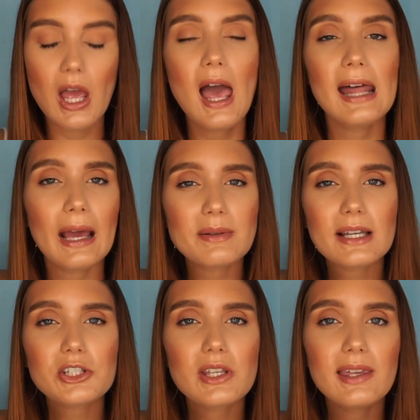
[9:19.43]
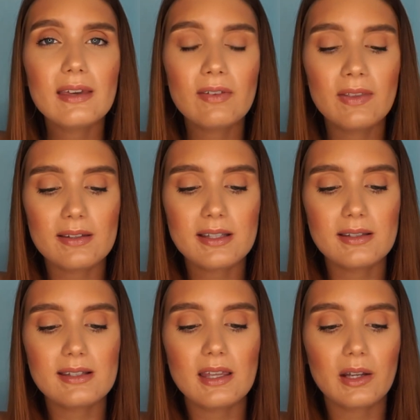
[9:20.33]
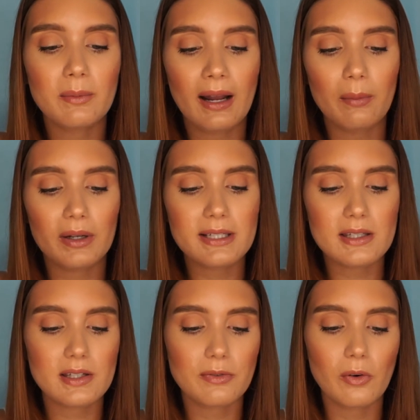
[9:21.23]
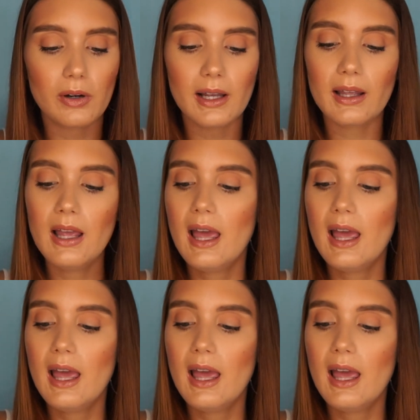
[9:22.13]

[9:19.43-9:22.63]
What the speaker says: And I was actually given this concealer when I worked at Sephora.